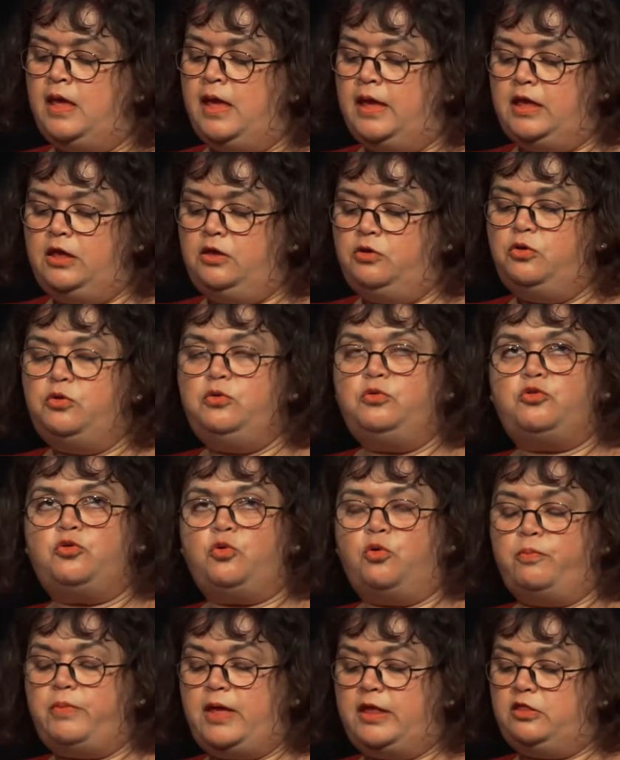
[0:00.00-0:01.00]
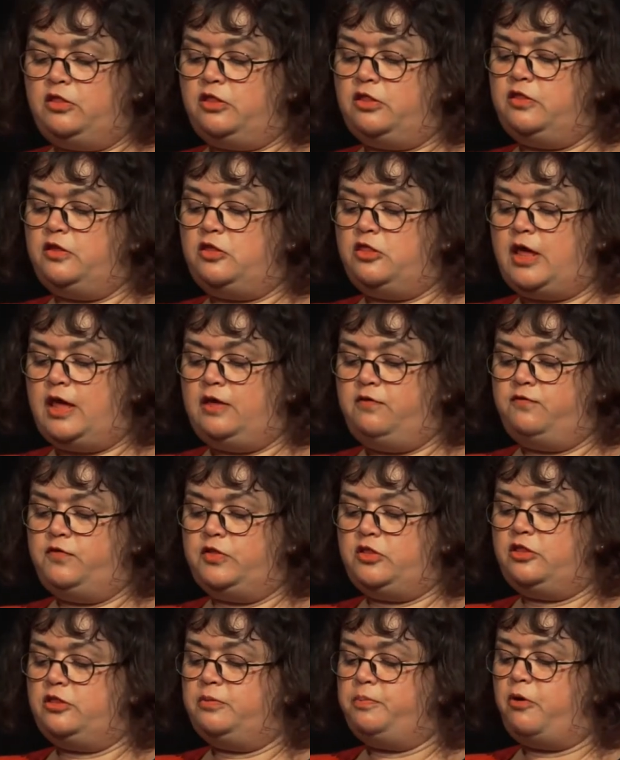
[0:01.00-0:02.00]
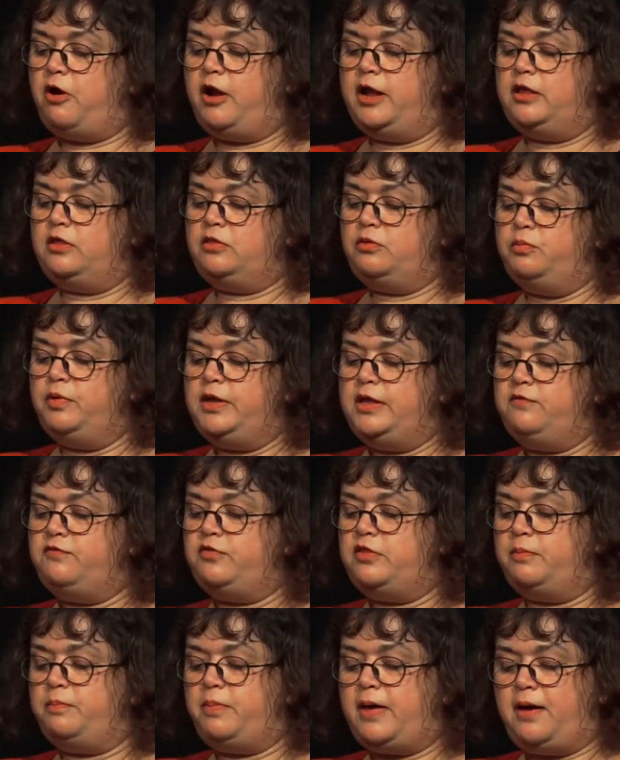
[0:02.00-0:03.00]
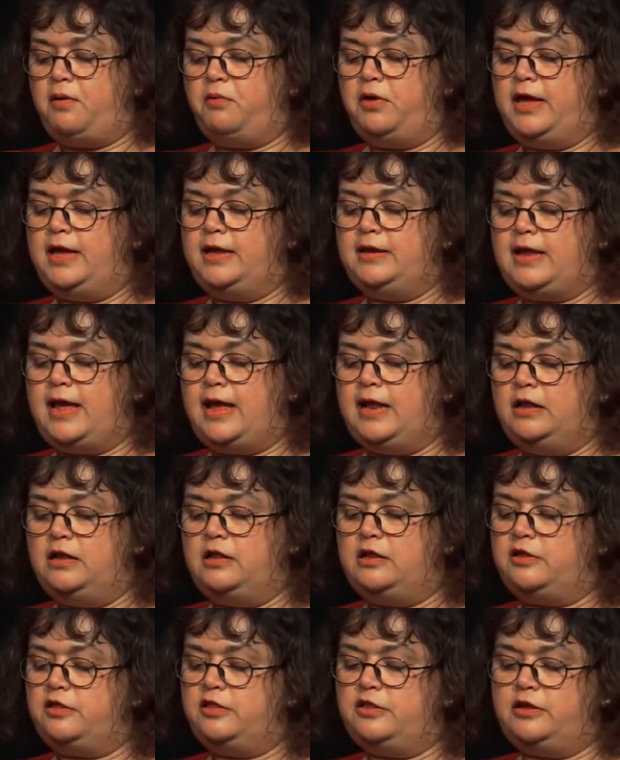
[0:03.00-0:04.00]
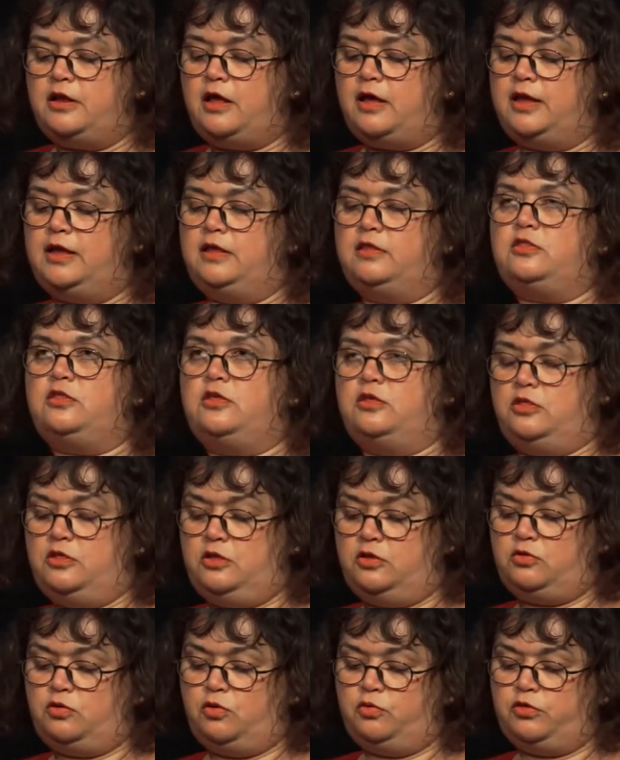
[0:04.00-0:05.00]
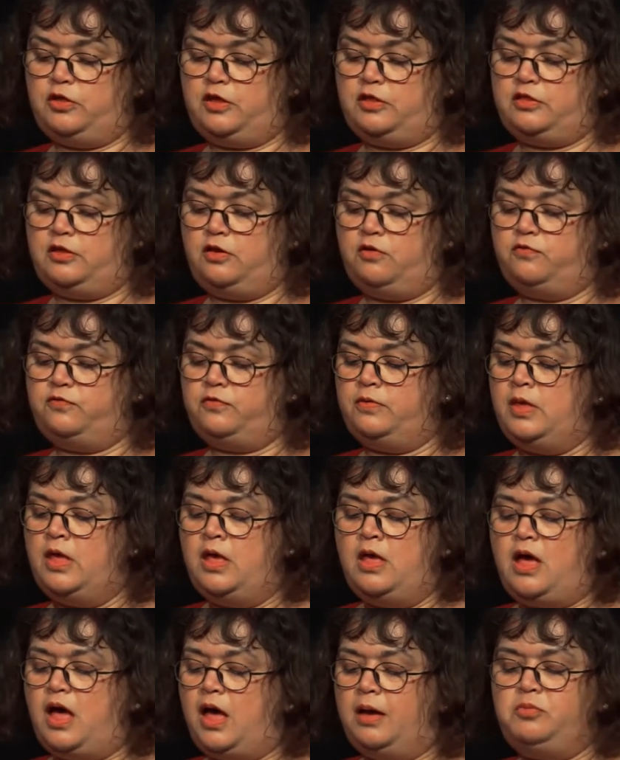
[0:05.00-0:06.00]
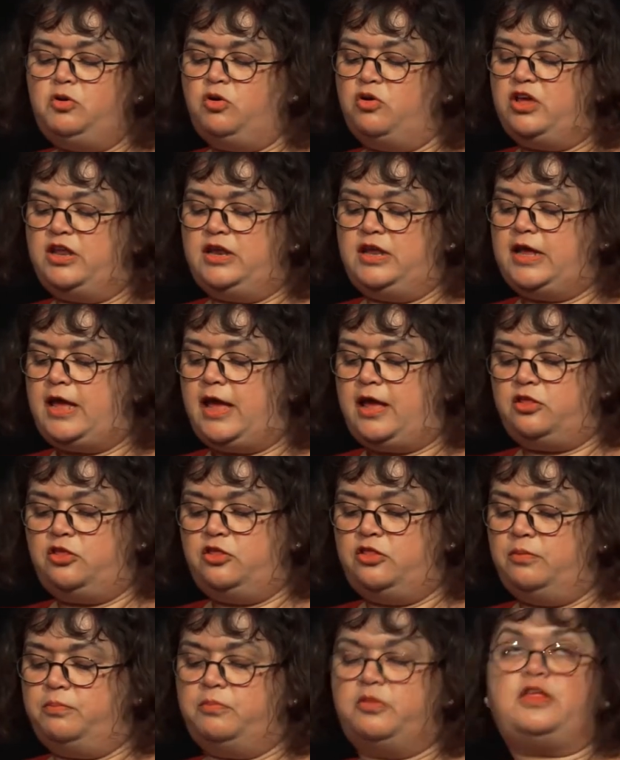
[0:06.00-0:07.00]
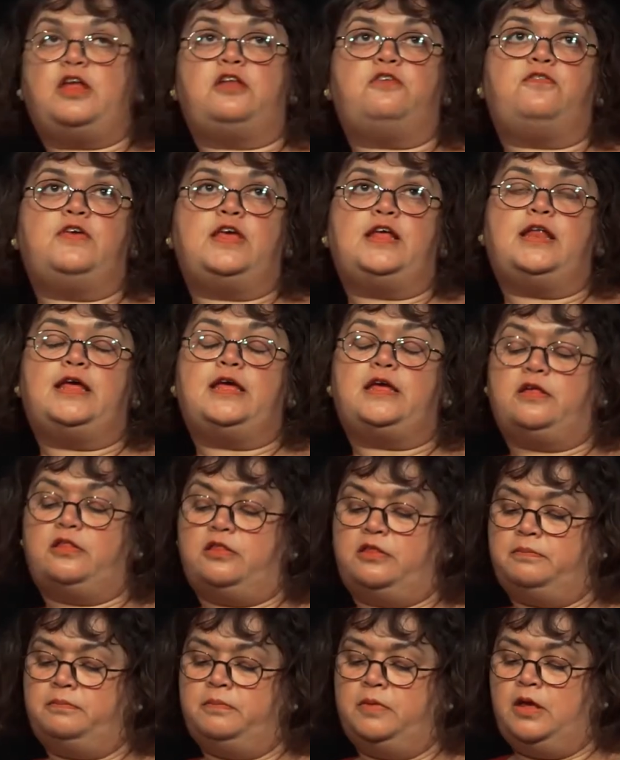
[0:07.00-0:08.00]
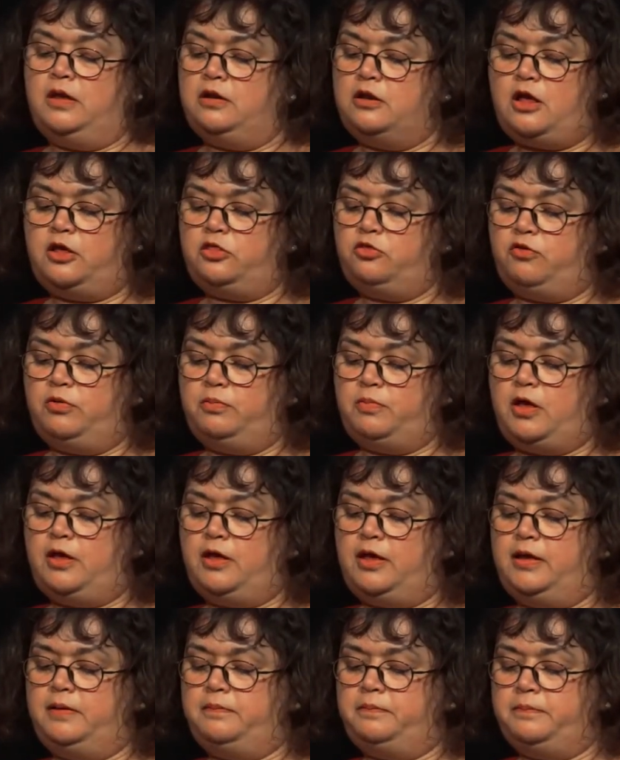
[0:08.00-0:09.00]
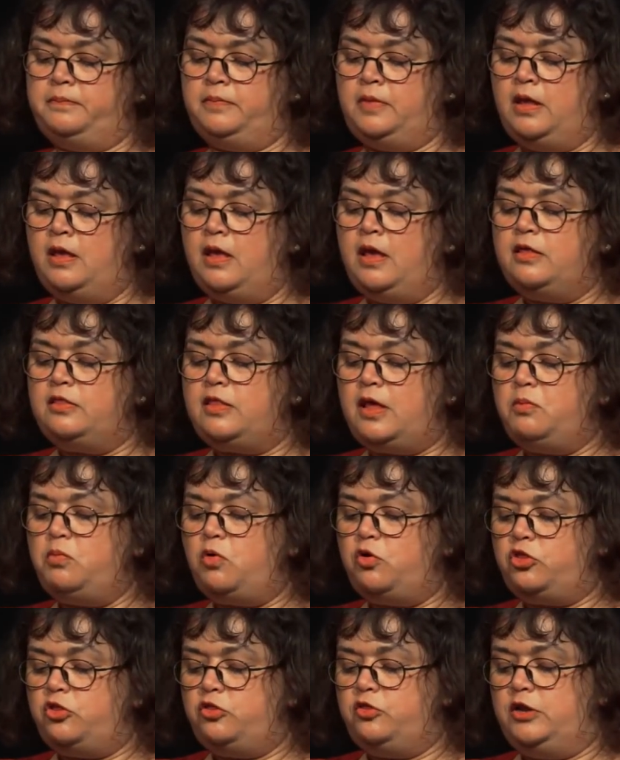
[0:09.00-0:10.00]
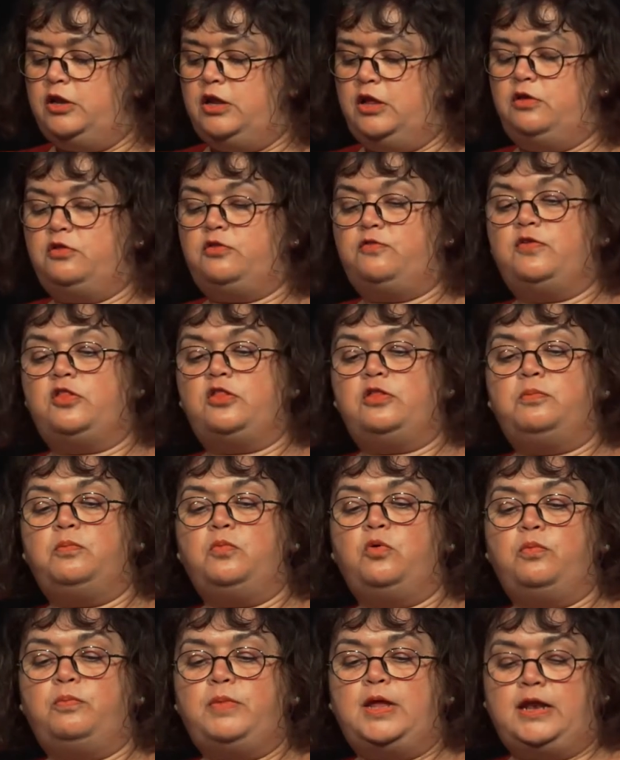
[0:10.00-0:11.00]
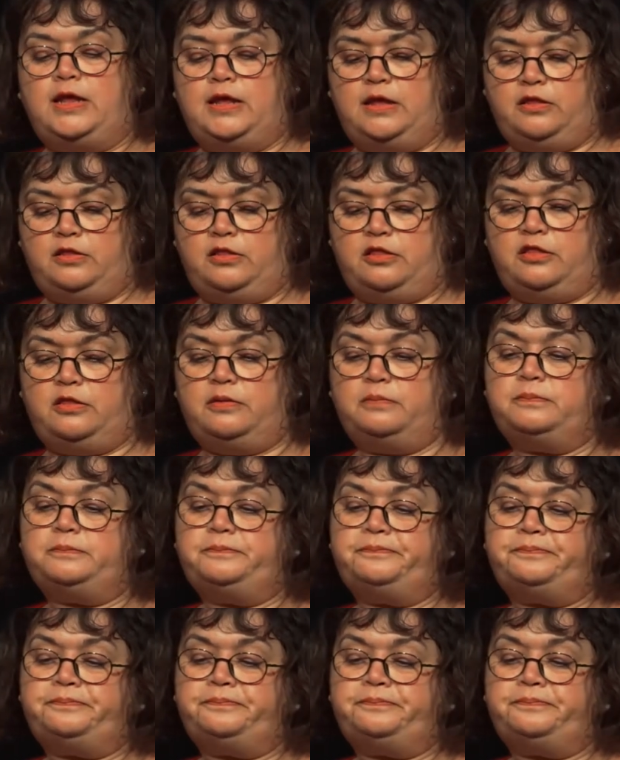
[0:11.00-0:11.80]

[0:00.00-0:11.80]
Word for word: He who torments the chafers' sprite weaves a bower in endless night, she told herself. I'm not going to catch them, said Felix. Neither am I. They watched the newts for some more minutes.